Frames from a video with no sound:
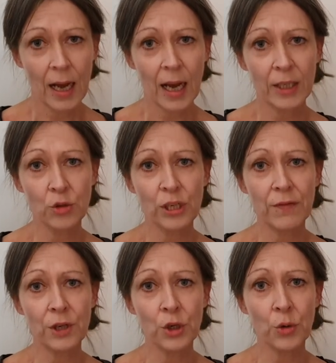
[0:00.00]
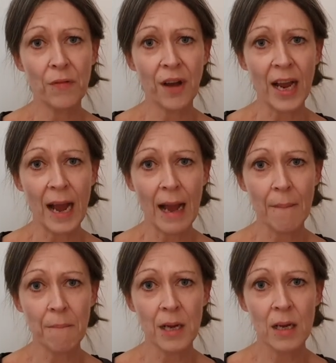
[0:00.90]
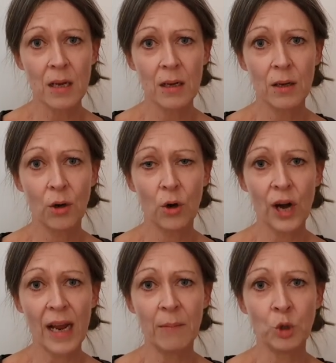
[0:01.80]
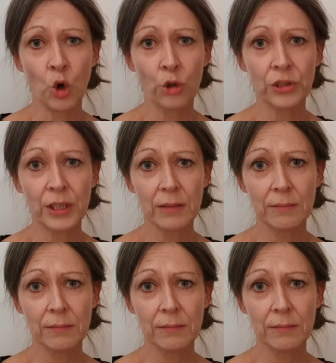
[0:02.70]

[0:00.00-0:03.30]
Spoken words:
I don't even know if I am or I am not.